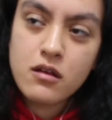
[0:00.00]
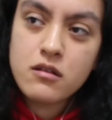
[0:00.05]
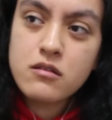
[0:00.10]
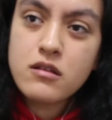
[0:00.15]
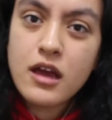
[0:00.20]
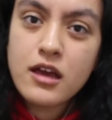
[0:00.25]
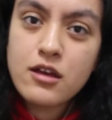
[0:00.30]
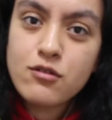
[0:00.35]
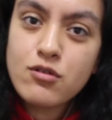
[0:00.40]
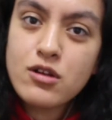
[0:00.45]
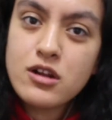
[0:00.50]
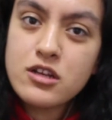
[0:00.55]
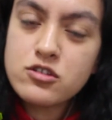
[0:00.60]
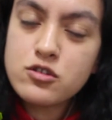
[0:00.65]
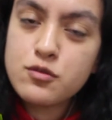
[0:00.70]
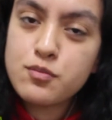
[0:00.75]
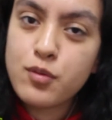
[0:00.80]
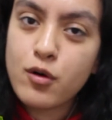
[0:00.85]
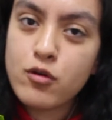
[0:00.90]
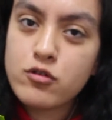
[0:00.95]
And NyQuil is
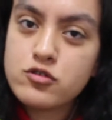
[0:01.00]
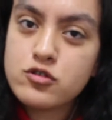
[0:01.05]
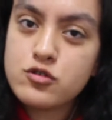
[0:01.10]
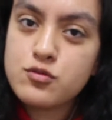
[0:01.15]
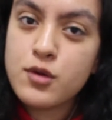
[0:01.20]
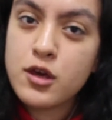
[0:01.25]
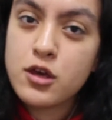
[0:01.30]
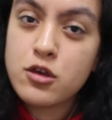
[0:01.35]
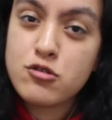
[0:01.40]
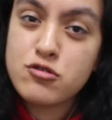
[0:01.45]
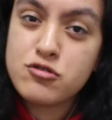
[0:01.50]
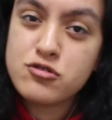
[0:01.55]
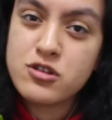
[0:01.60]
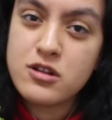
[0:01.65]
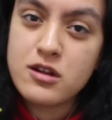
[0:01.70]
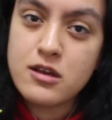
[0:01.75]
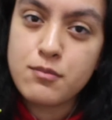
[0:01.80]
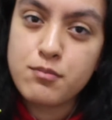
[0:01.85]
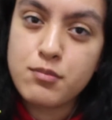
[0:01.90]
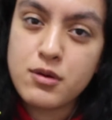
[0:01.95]
supposed to make you
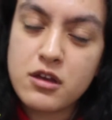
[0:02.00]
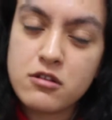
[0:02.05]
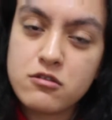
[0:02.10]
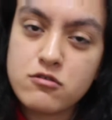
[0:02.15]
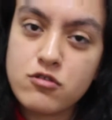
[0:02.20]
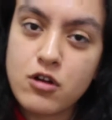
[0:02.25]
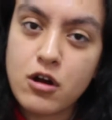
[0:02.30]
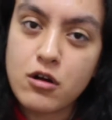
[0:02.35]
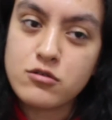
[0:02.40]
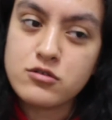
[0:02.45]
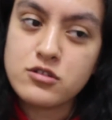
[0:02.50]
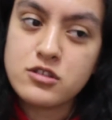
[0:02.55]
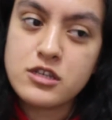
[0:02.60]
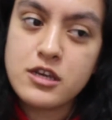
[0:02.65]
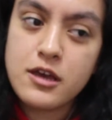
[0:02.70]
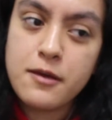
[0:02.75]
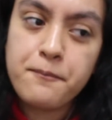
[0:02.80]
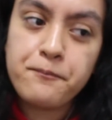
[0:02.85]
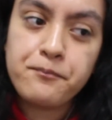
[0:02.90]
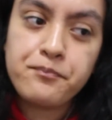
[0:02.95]
sleepy and
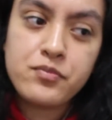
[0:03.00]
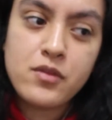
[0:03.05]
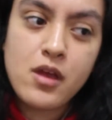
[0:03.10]
drowsy.